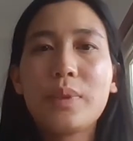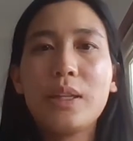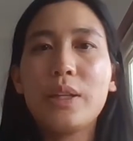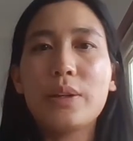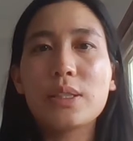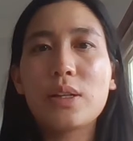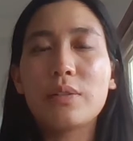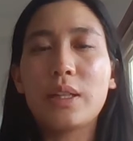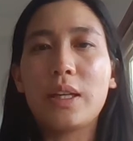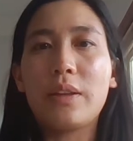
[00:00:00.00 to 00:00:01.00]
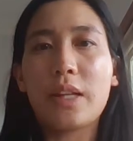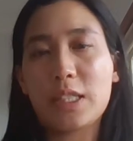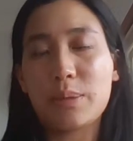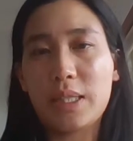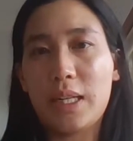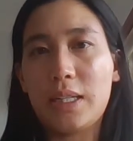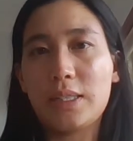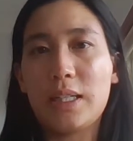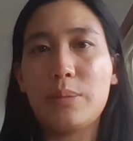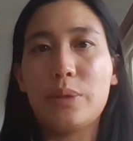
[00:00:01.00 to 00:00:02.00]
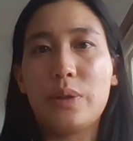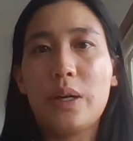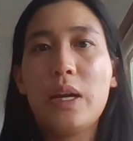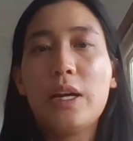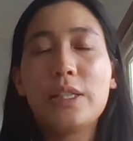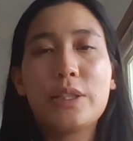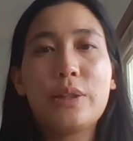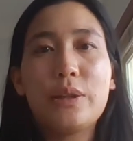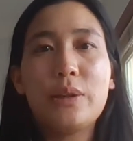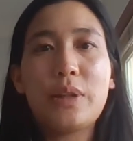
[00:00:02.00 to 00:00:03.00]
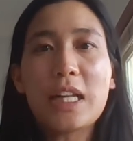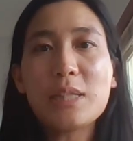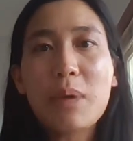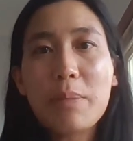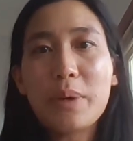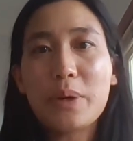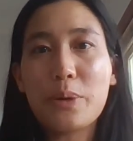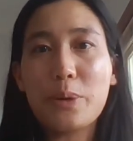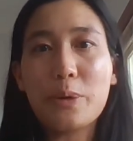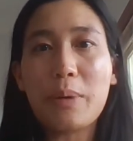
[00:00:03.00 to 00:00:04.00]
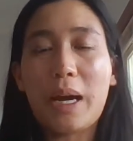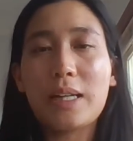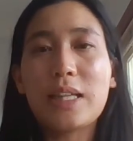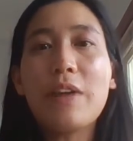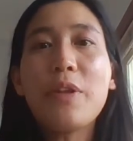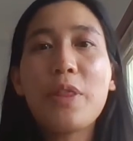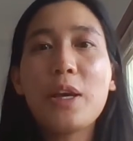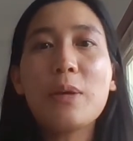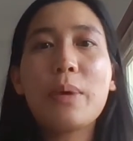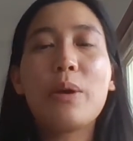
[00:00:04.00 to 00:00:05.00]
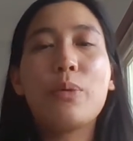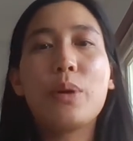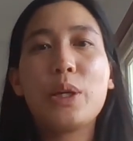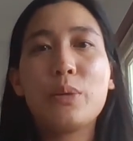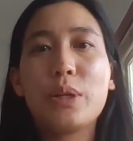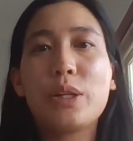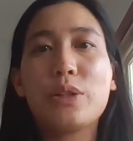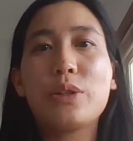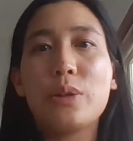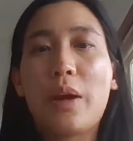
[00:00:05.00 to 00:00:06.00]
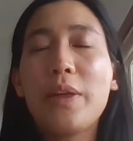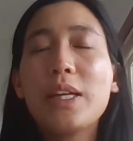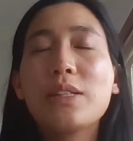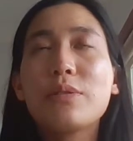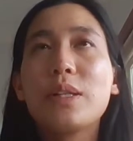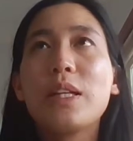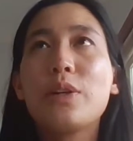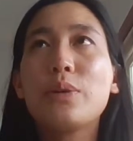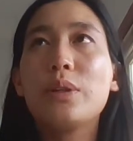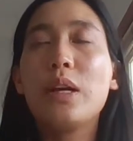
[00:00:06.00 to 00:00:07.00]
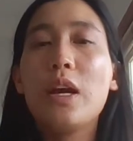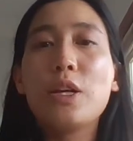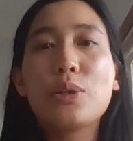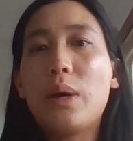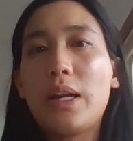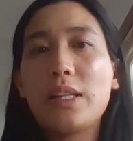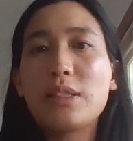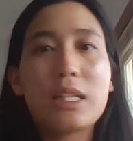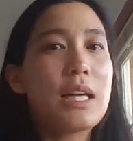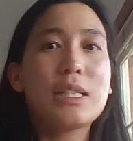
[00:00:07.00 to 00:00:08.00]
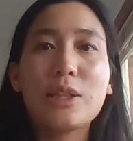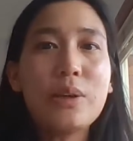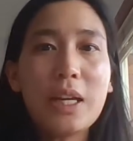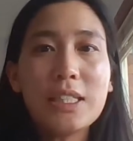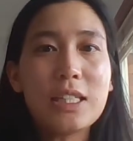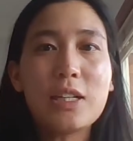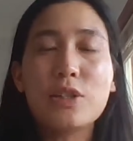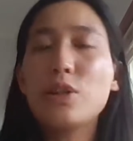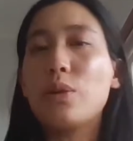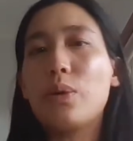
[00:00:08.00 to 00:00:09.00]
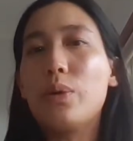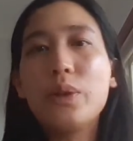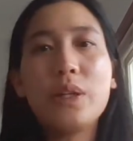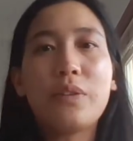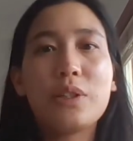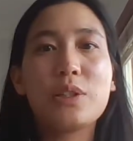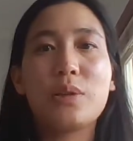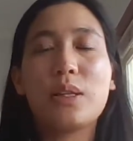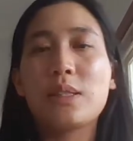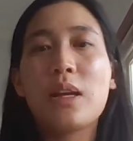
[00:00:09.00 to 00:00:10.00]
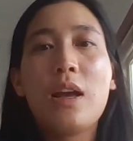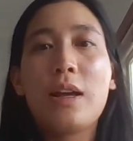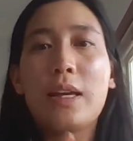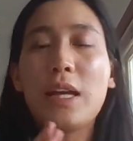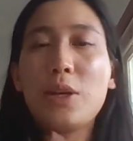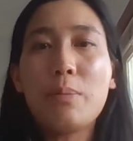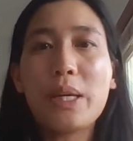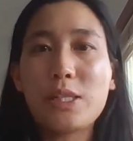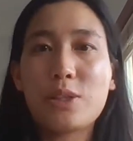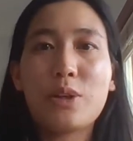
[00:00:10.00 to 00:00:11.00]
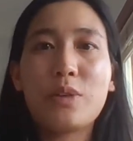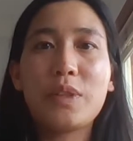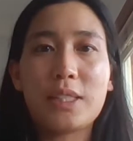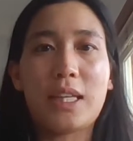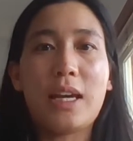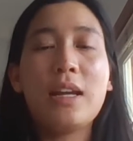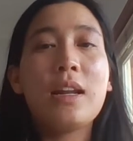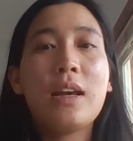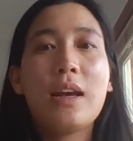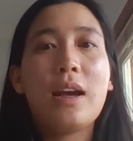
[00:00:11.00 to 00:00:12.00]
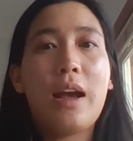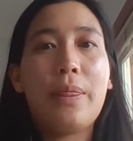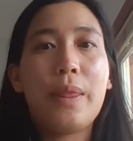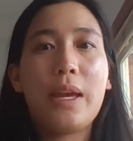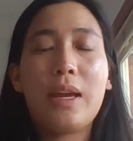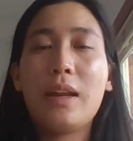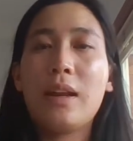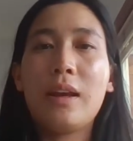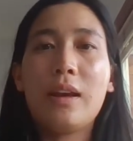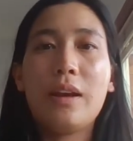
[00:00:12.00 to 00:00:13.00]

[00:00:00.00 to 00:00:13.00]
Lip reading: it's not really that spontaneous anymore. So that's my bit on callbacks. Have a think about what you want to do. I think it's a really good tool, and it's like so easy to do. All you have to do is get your best joke of your set, and then